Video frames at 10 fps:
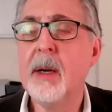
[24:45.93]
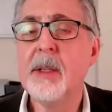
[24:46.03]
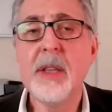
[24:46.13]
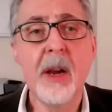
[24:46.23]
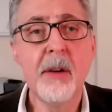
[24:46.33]

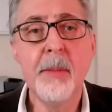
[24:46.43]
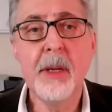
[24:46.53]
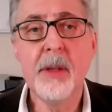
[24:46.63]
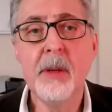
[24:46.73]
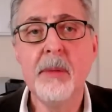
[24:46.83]

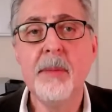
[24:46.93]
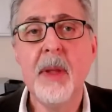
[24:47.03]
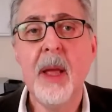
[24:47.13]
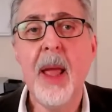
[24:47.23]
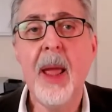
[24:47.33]
Sacramento,
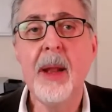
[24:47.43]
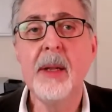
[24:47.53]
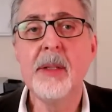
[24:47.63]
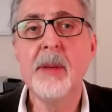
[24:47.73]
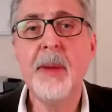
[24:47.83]
and
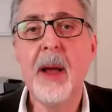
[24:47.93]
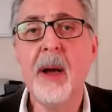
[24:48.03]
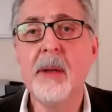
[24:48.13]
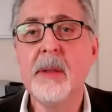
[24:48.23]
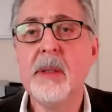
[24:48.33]
it's
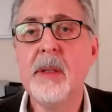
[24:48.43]
about